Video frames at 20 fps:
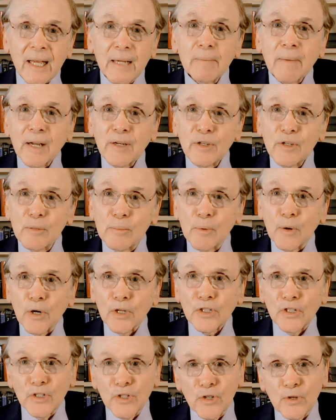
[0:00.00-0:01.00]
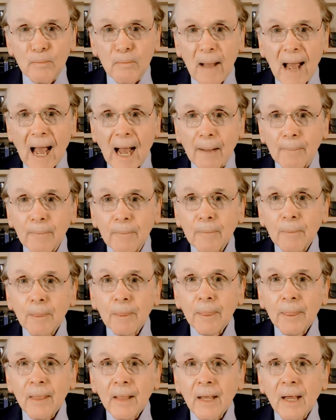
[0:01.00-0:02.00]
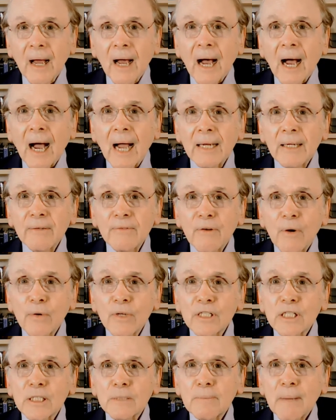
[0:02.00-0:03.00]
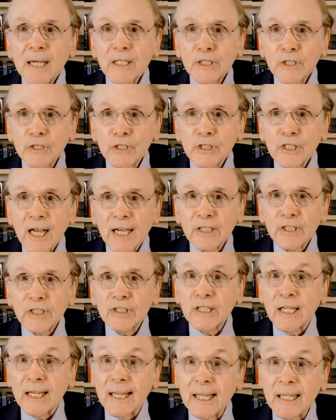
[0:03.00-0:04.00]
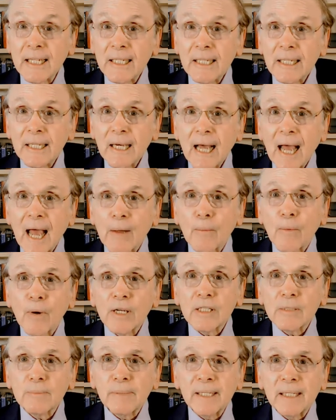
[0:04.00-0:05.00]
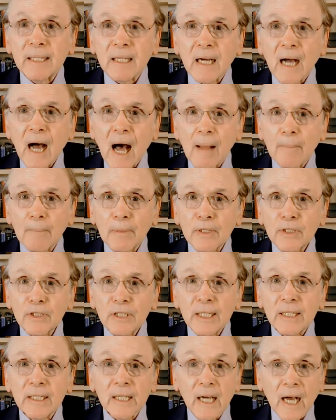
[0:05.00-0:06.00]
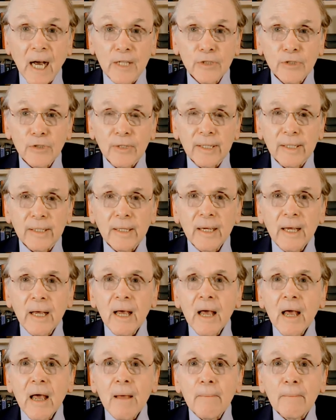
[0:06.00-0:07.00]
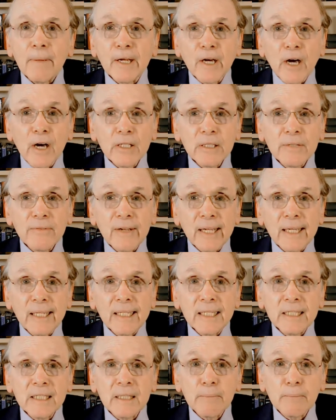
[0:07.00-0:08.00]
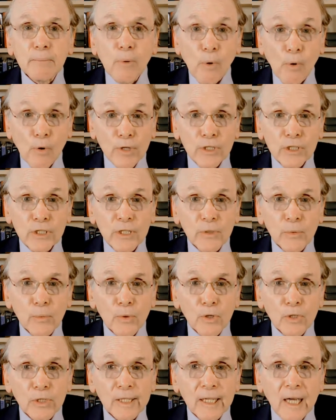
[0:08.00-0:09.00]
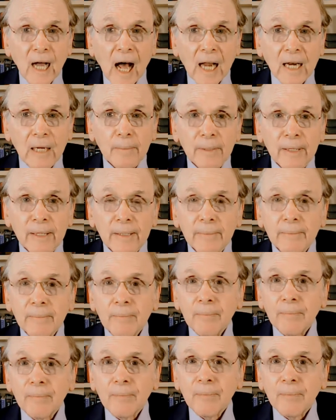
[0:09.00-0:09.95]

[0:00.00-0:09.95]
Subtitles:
In my new book, The New Map, I devote a special section to India and what has been accomplished in the country because of India's importance in the world economy